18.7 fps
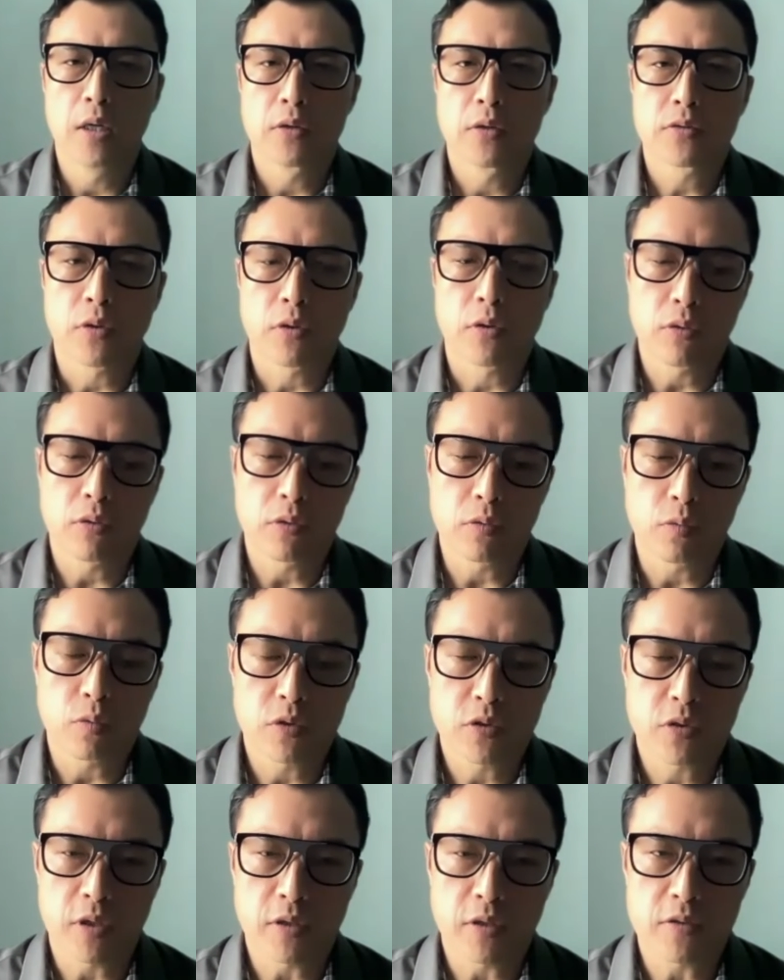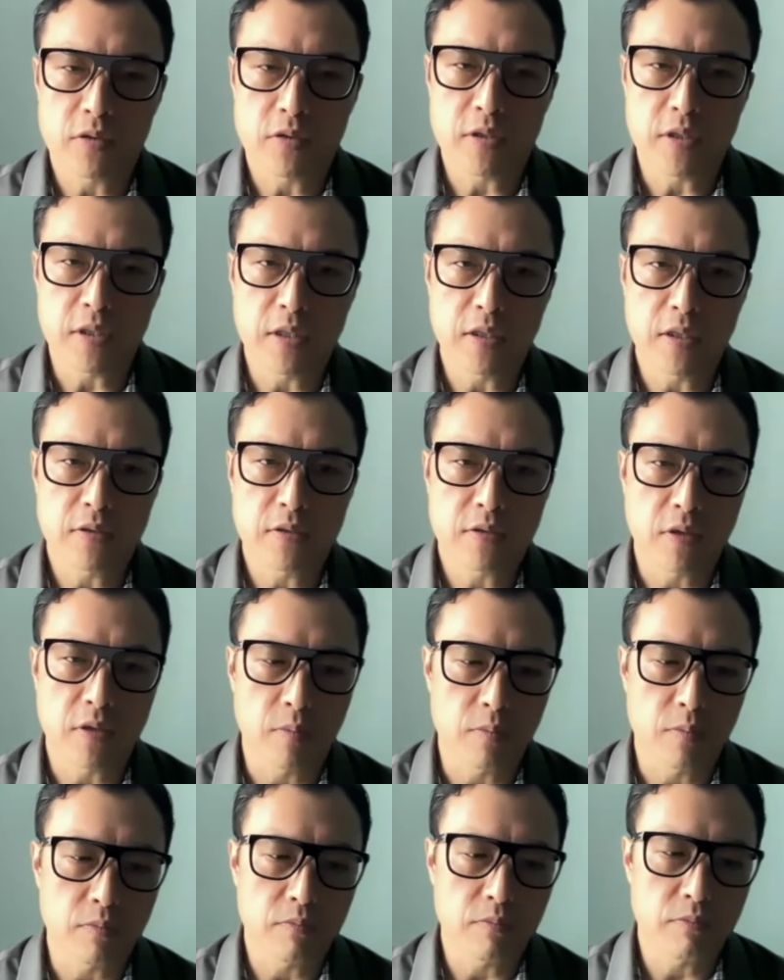So we're starting to see
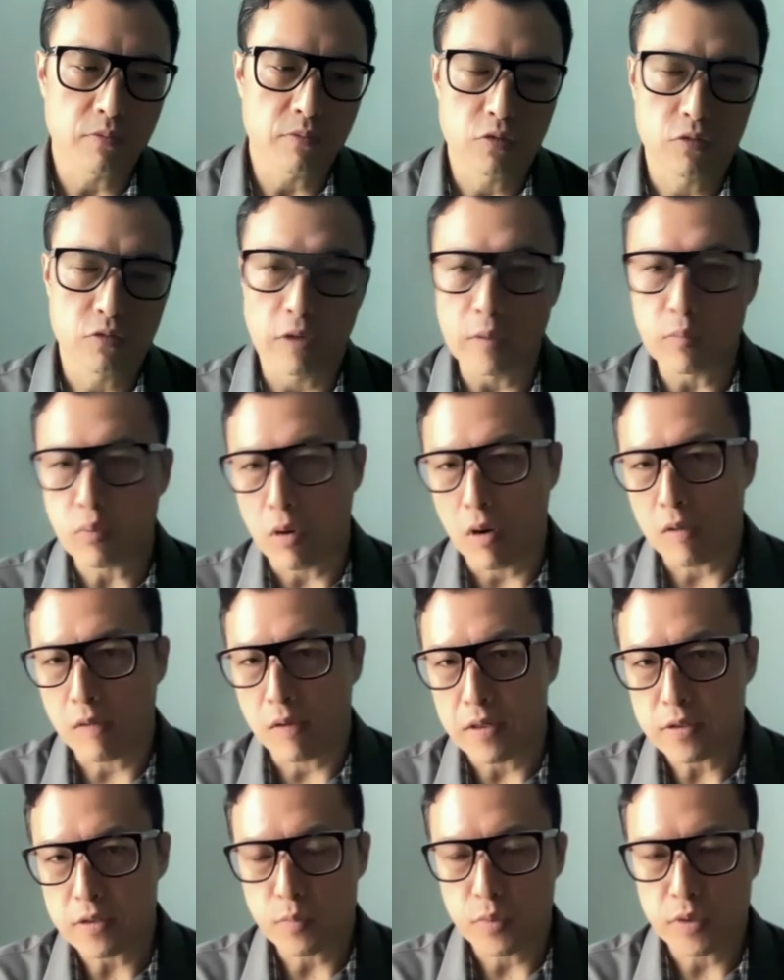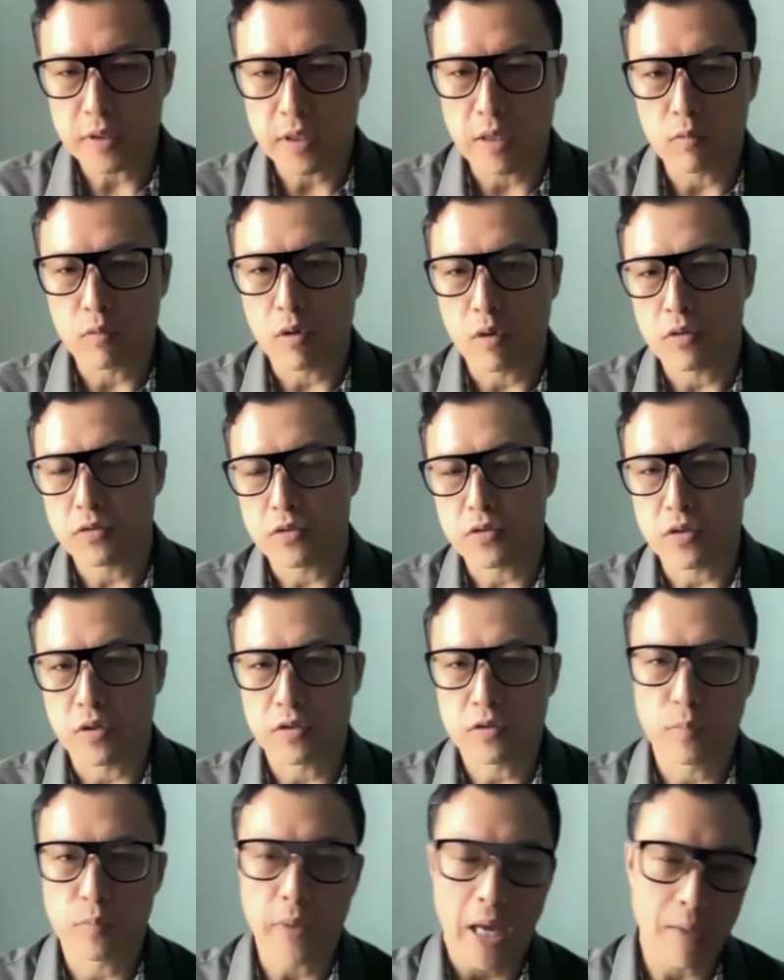some great progress, but then we're also
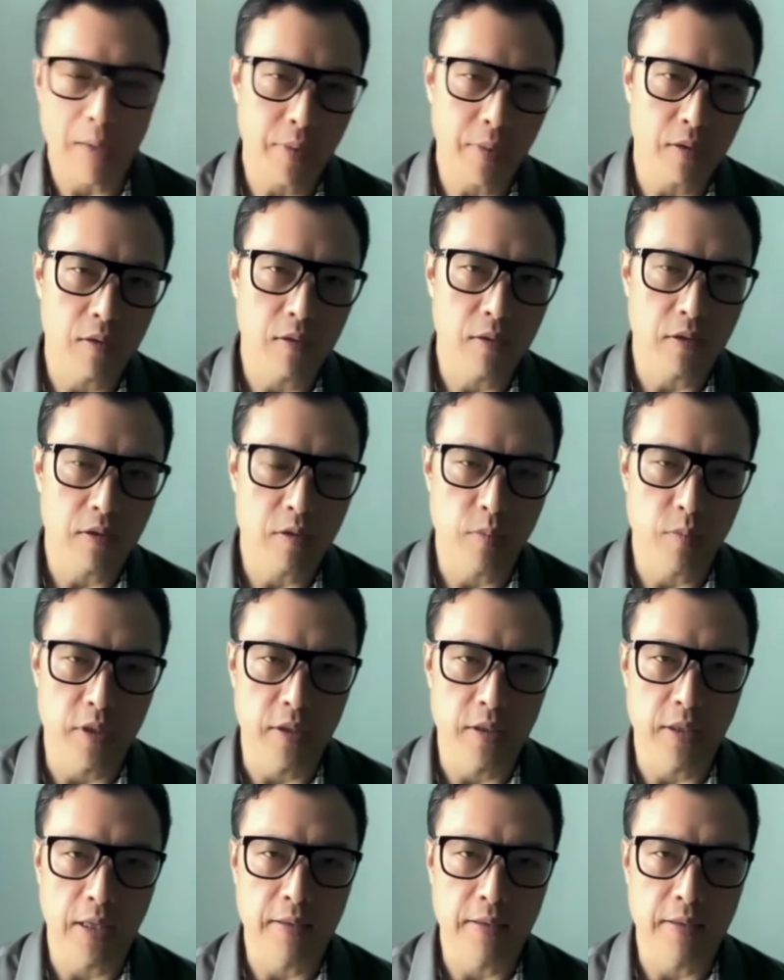starting to backpedal a little bit.